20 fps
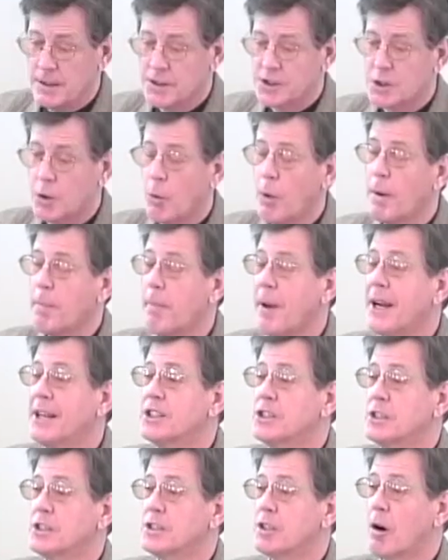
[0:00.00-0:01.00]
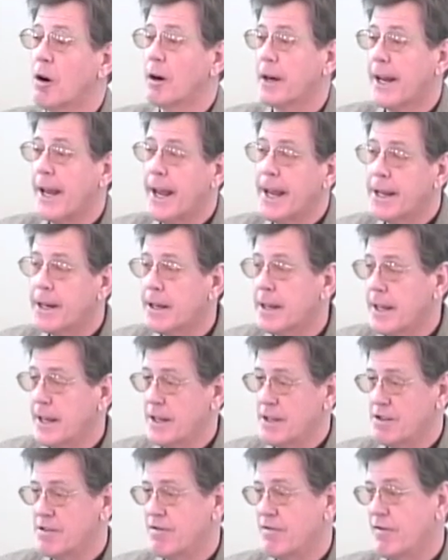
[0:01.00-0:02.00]
So what patients are
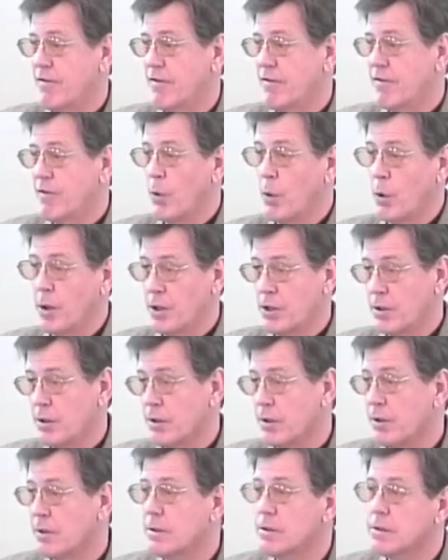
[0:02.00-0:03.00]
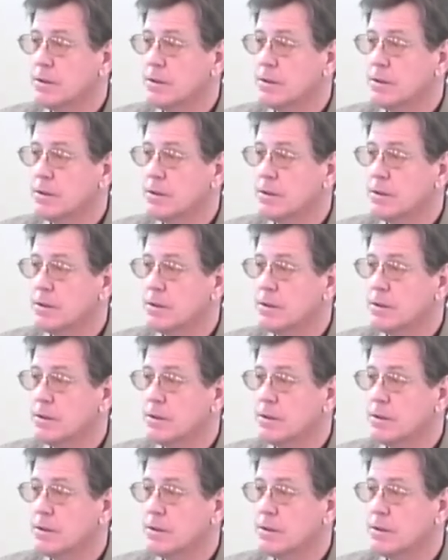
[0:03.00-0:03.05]
candidates for you?